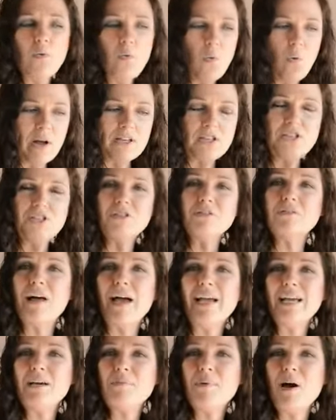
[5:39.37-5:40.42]
What do you
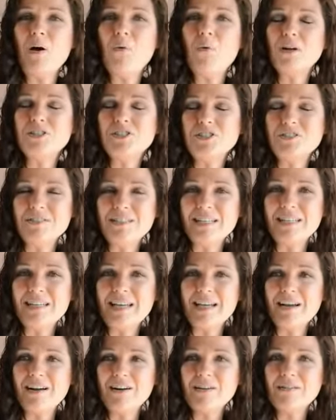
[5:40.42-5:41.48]
like about what you did
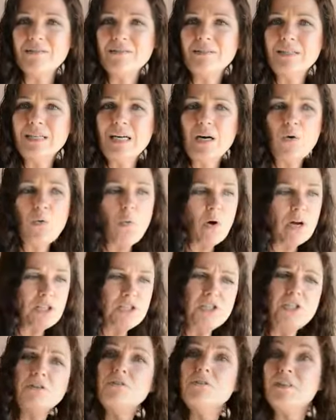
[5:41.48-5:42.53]
here? What
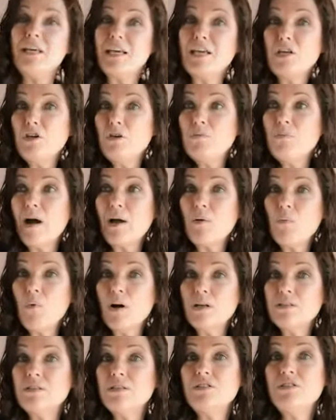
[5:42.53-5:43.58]
do you think you might
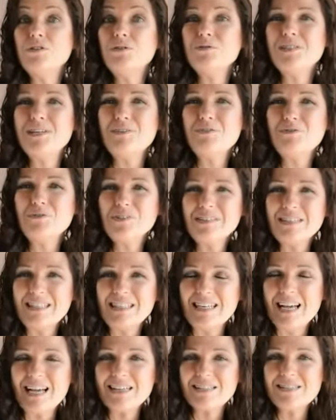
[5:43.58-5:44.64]
want to do differently
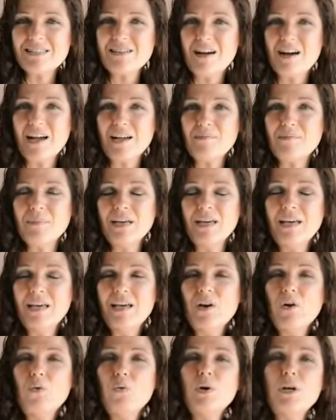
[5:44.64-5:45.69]
next time?
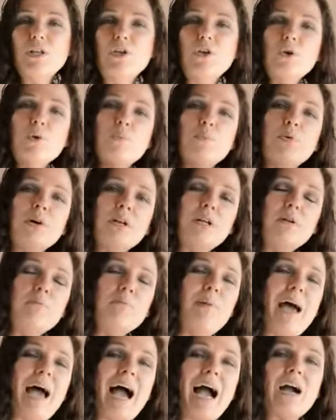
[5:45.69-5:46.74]
When you put it
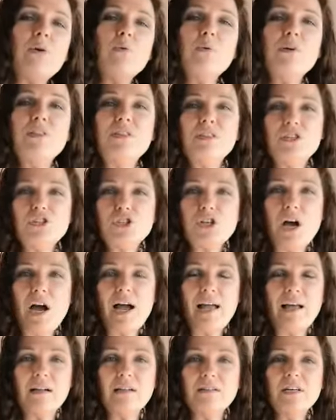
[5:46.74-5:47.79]
back with the
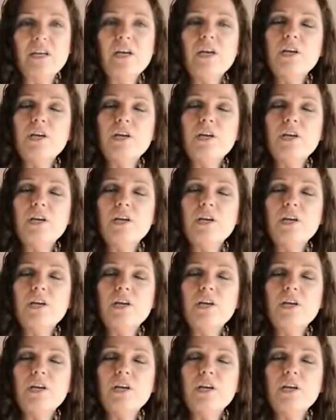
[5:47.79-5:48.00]
child,